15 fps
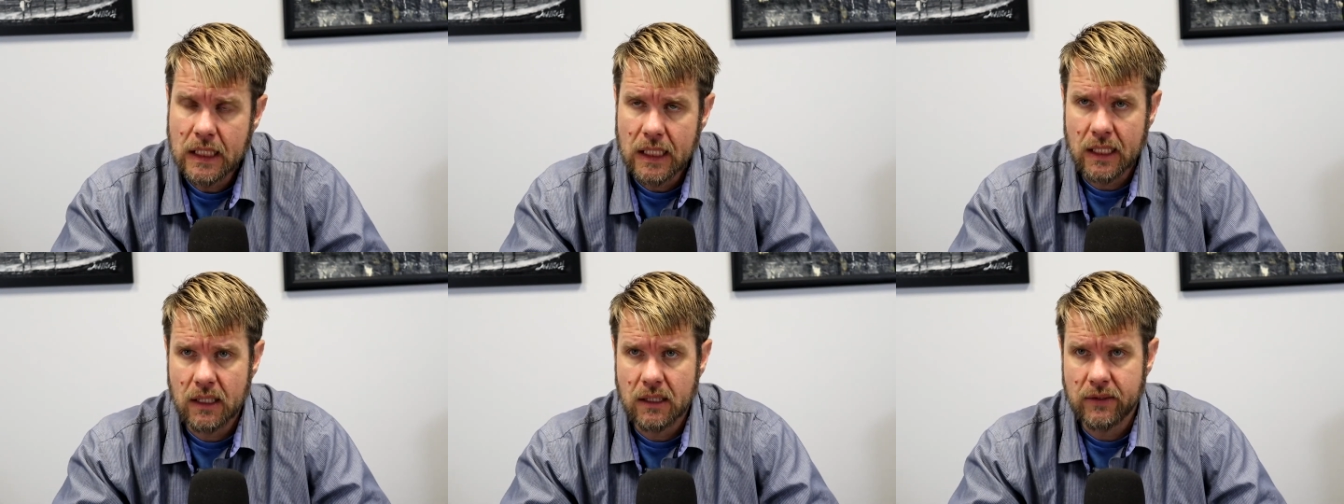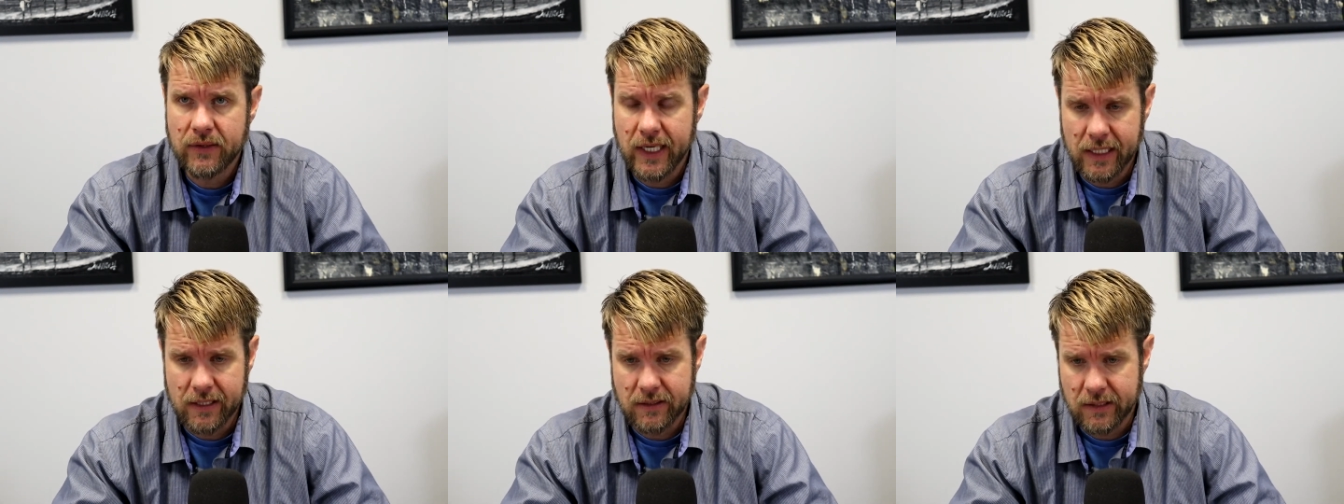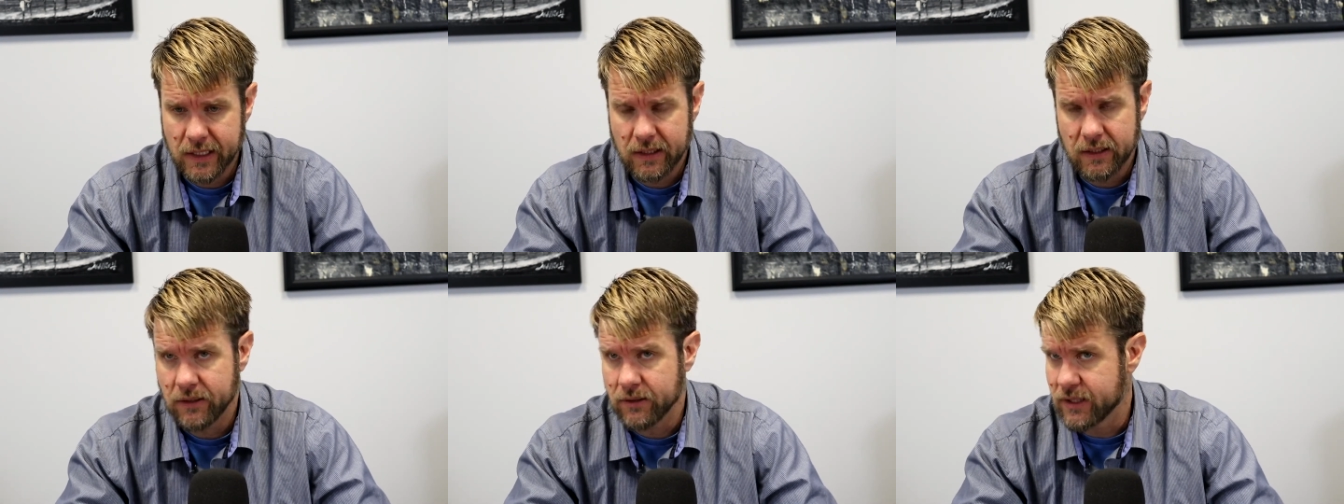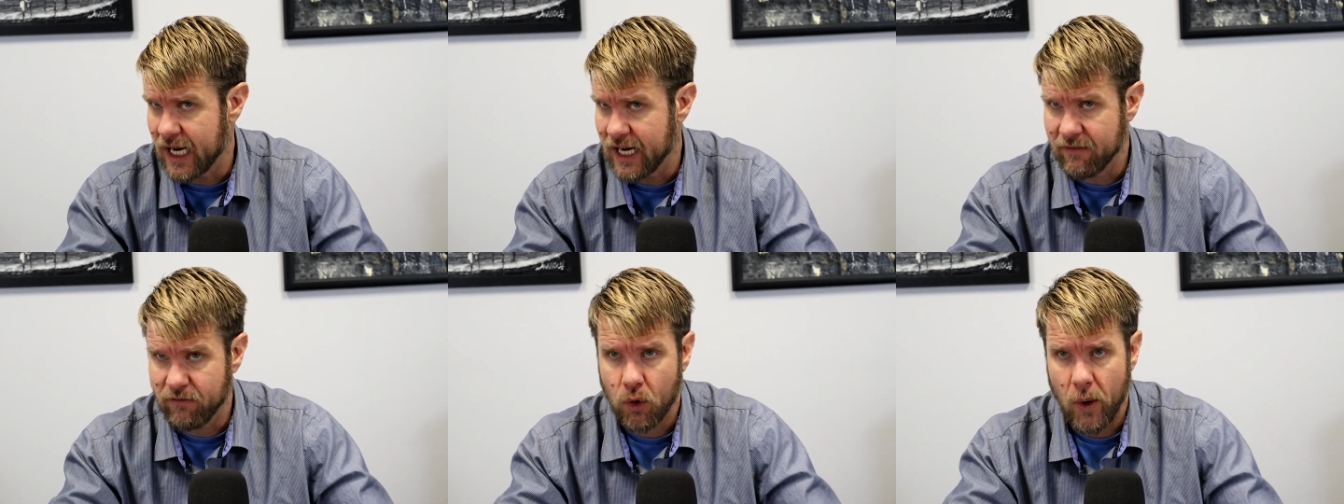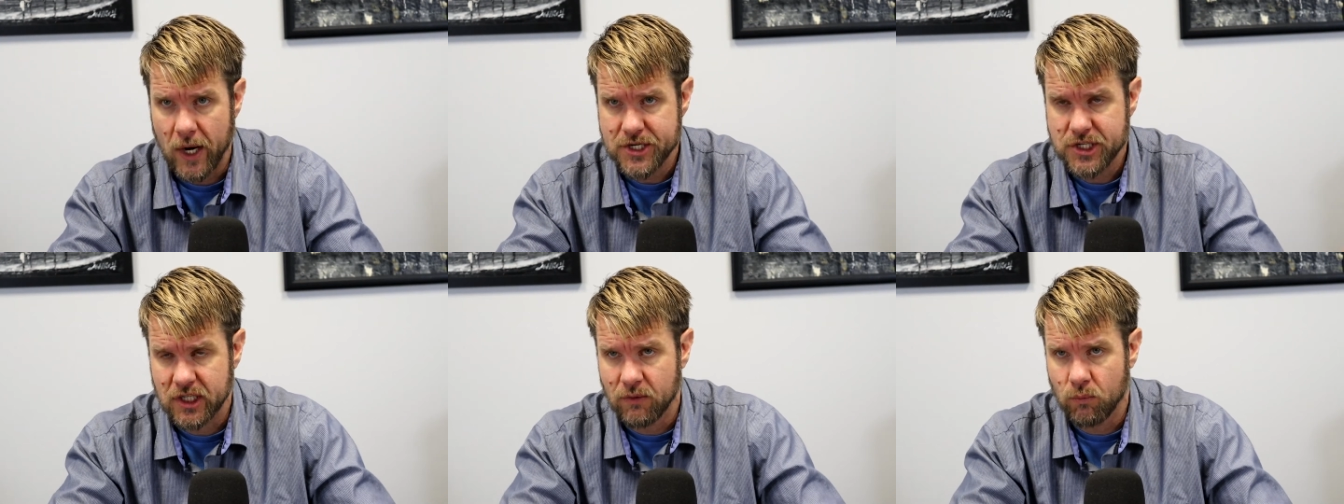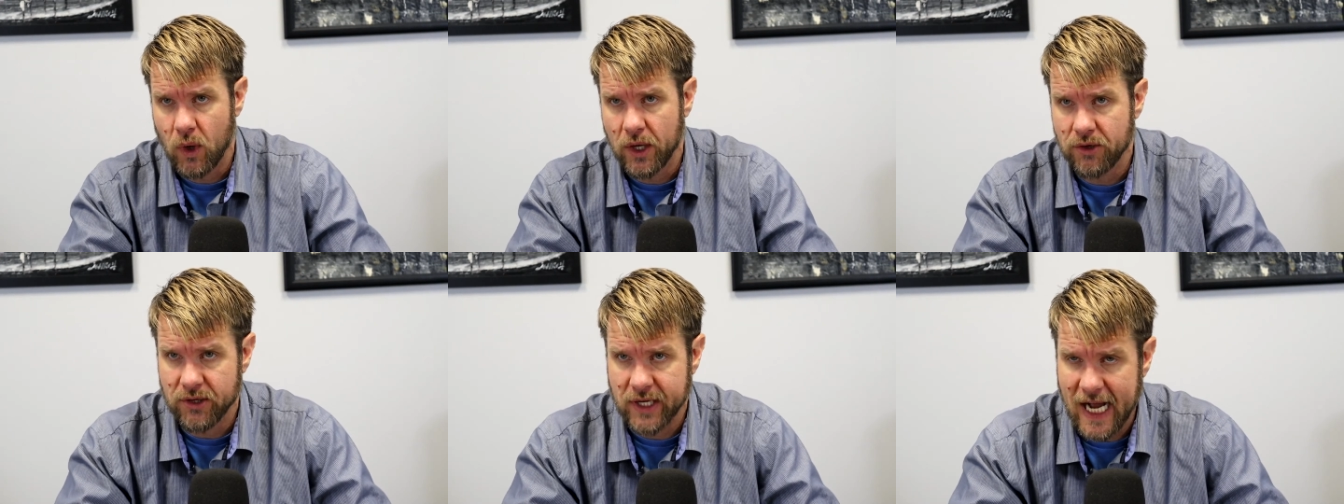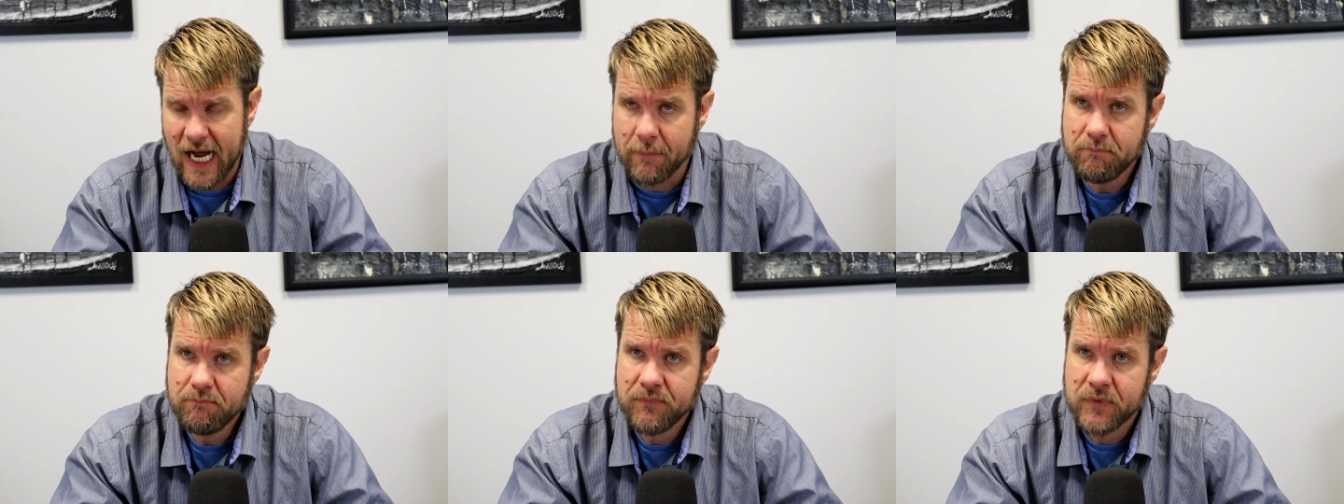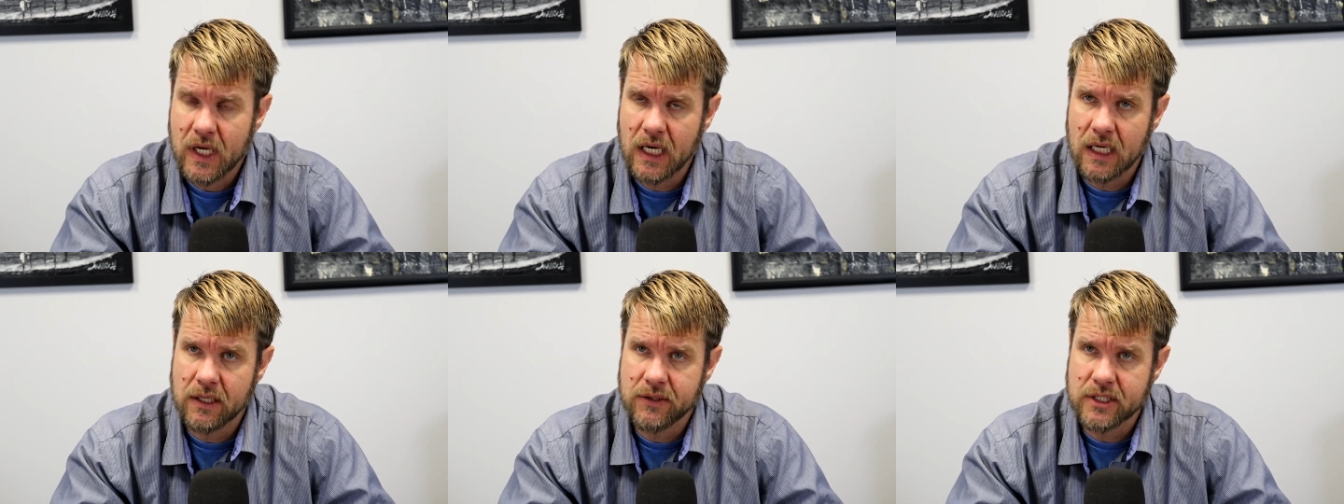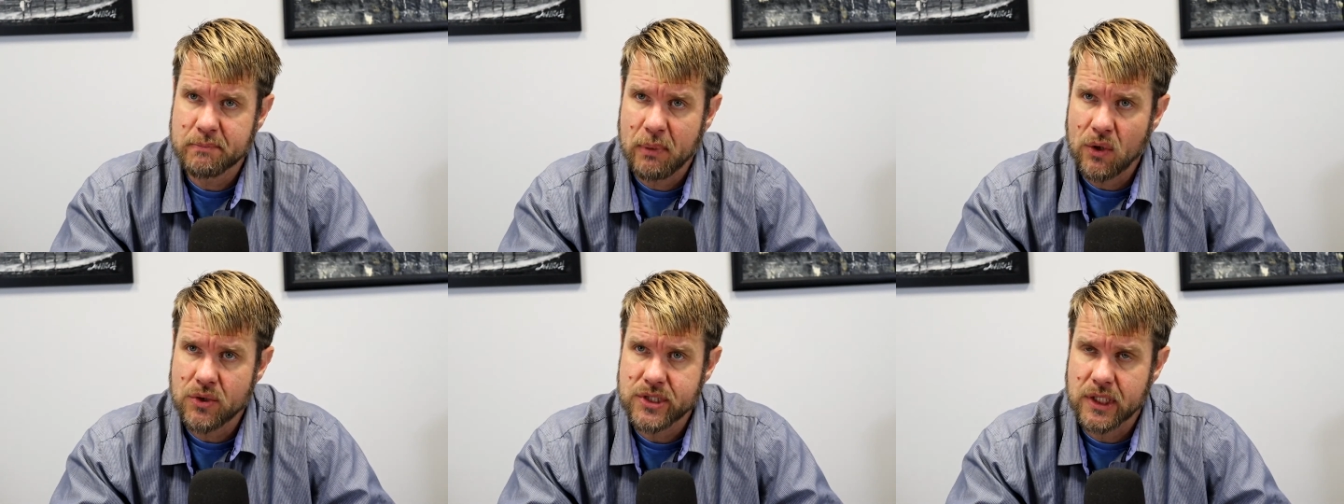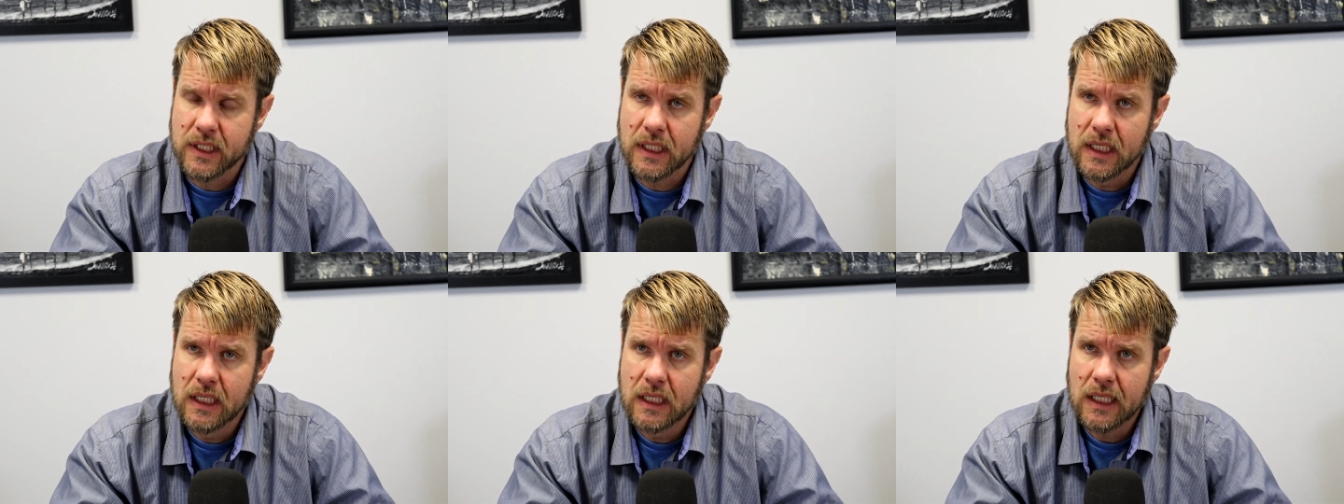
and you kind of have a question of whether or not this person